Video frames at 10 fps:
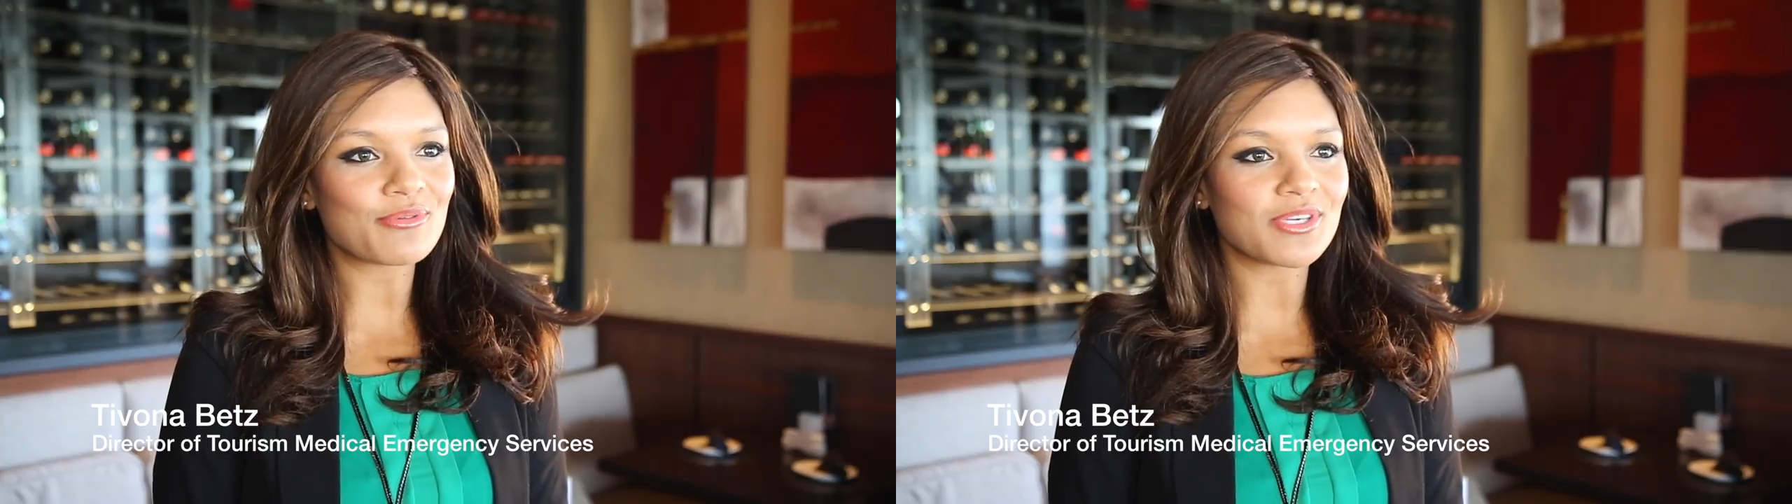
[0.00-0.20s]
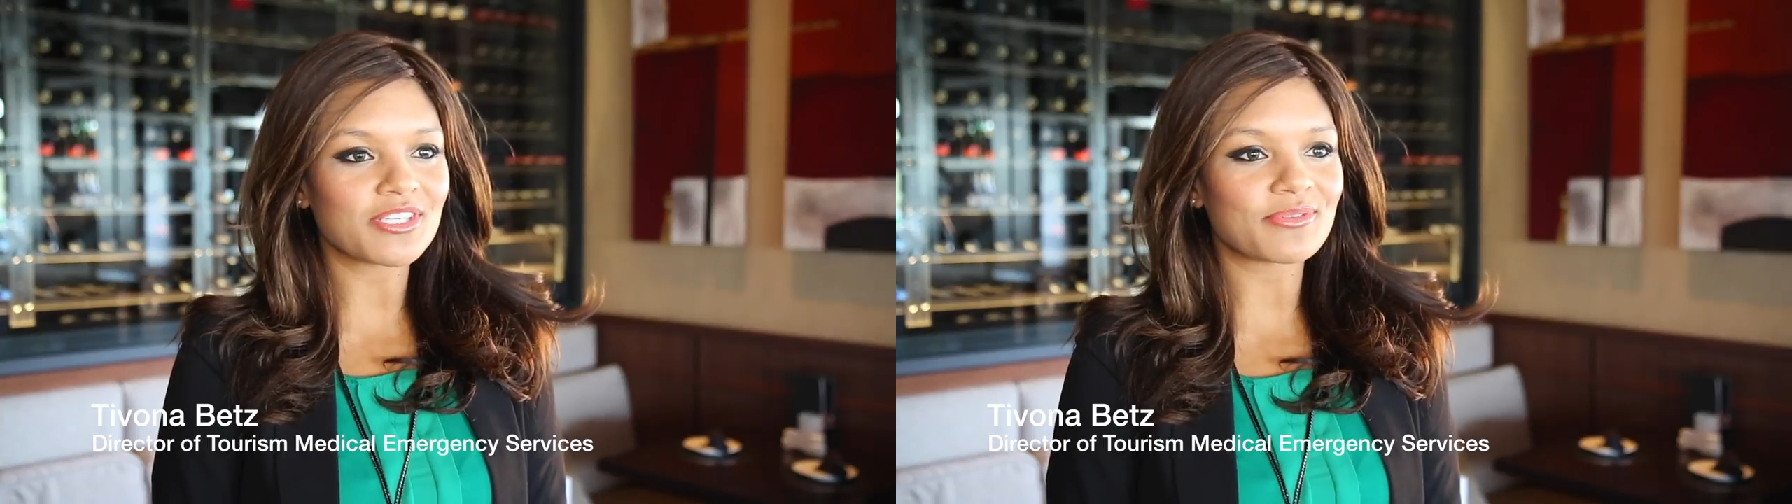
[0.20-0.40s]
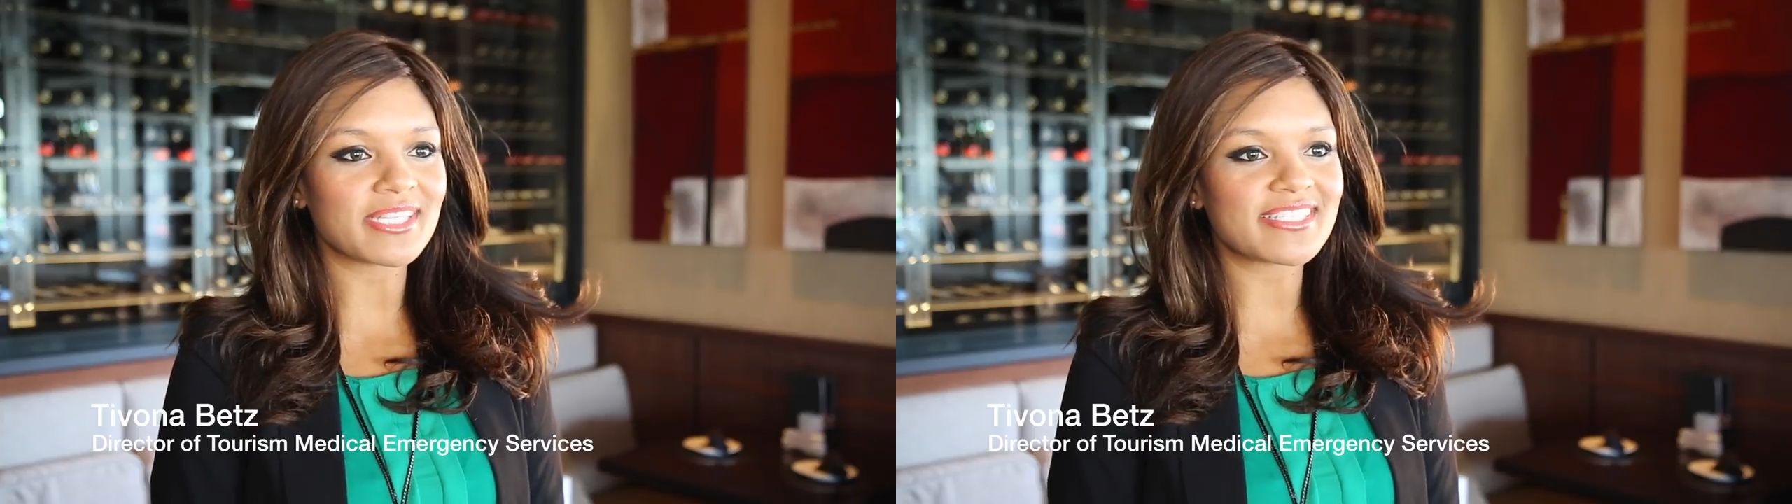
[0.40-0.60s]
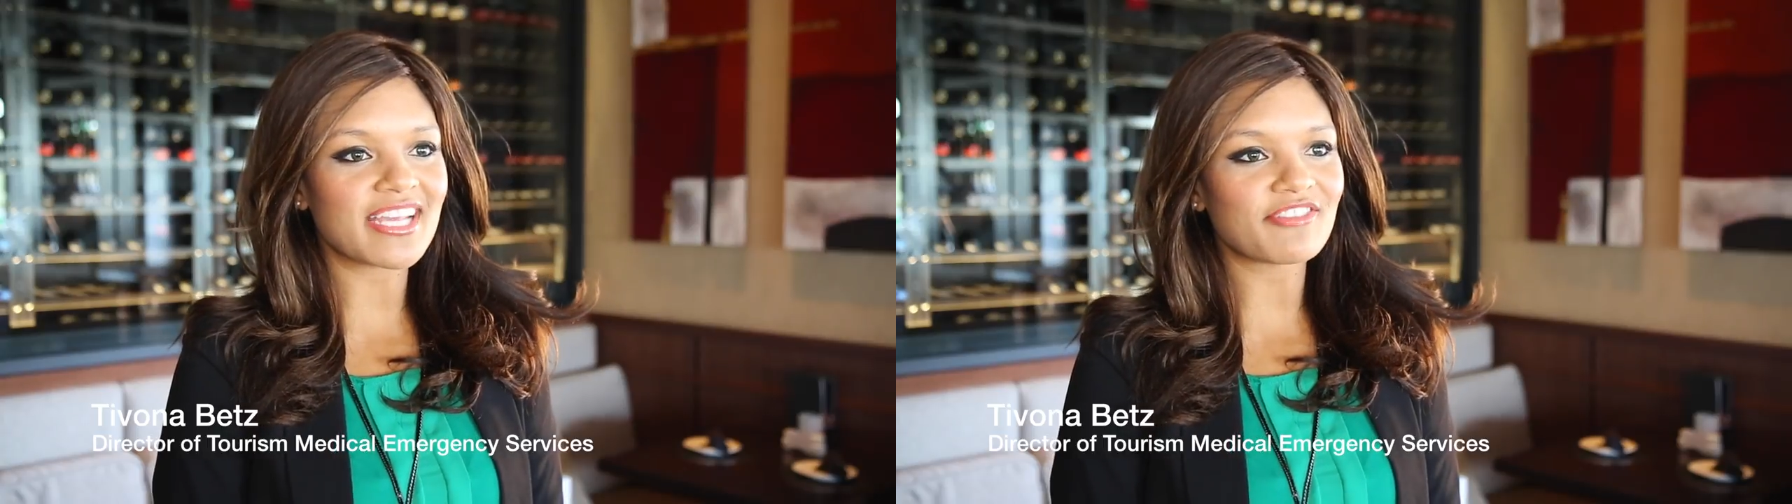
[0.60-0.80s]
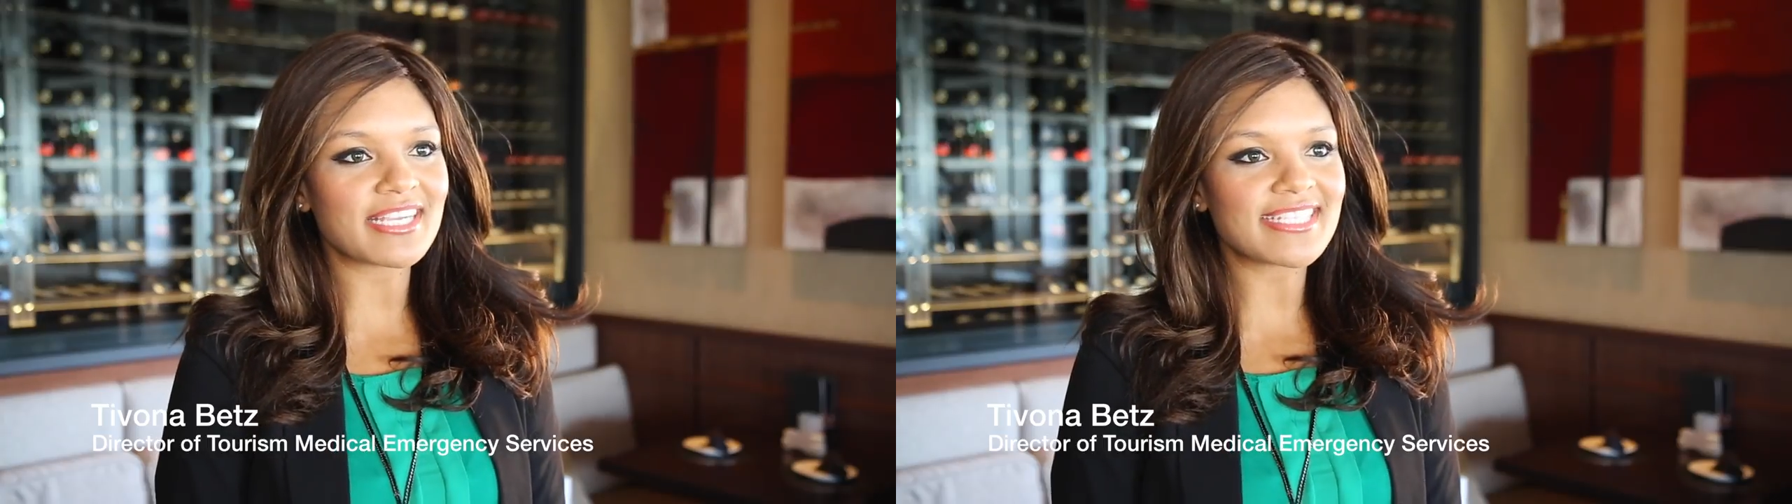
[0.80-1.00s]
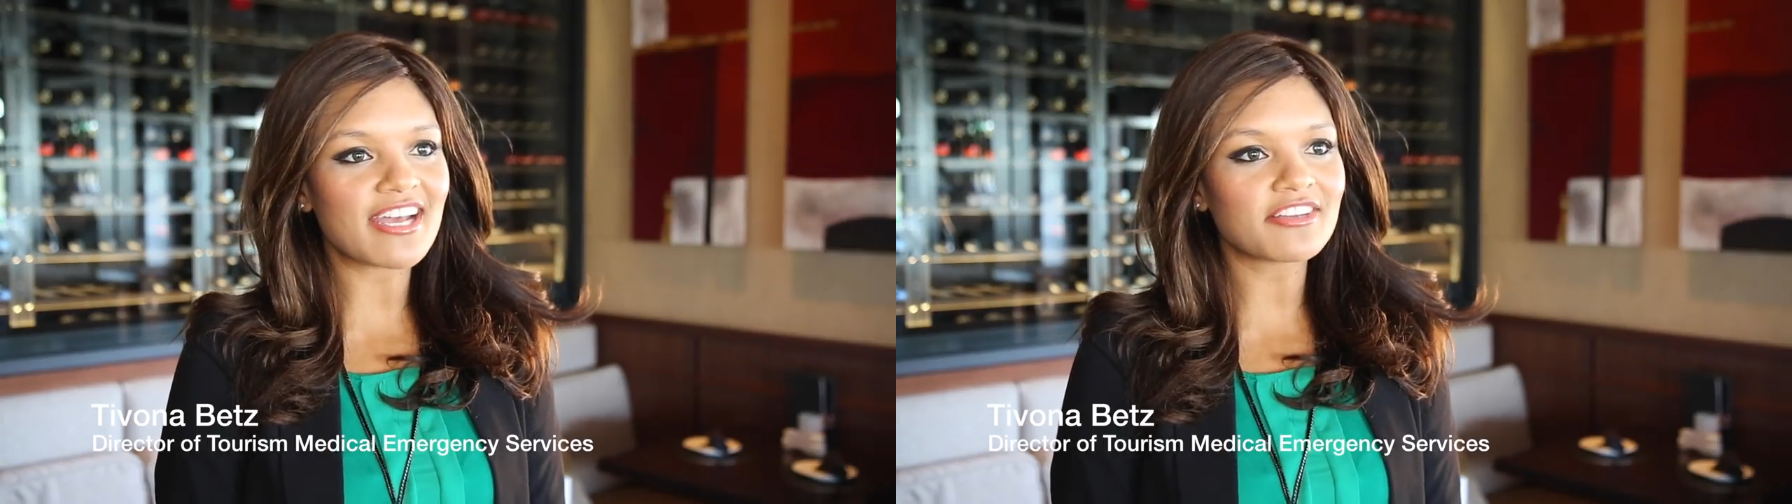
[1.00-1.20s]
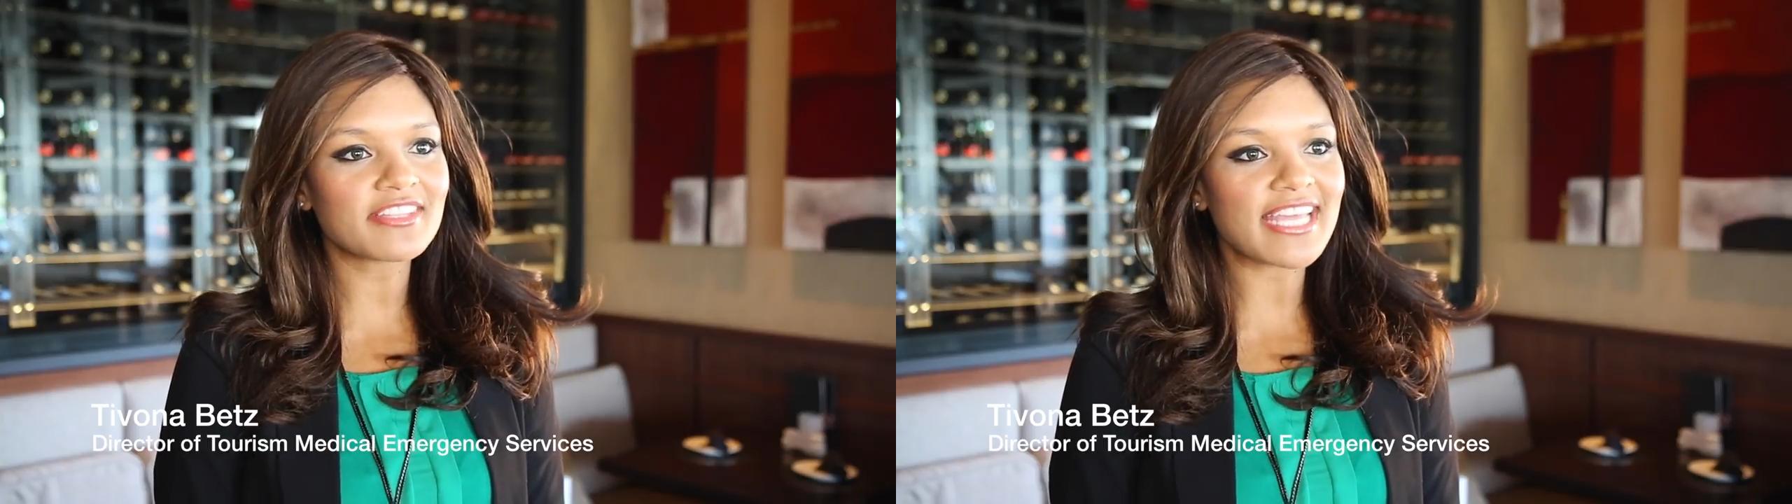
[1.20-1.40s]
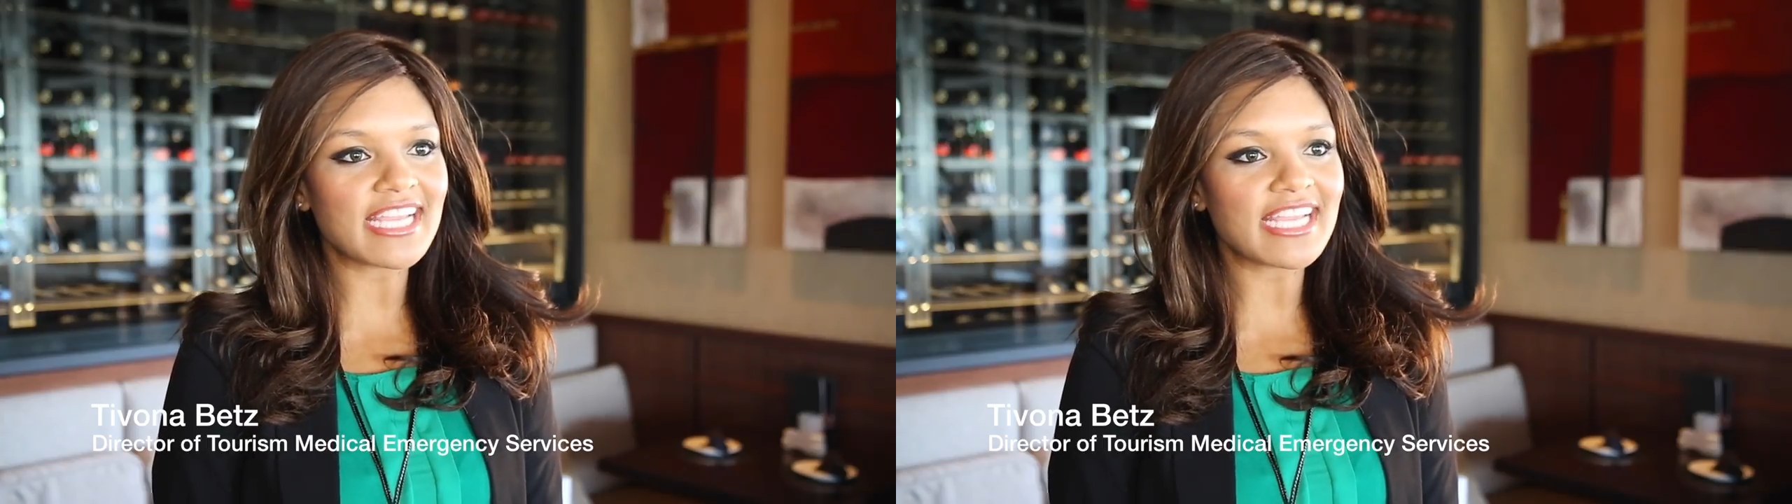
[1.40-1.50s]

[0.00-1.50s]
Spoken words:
work with Sunrise Health,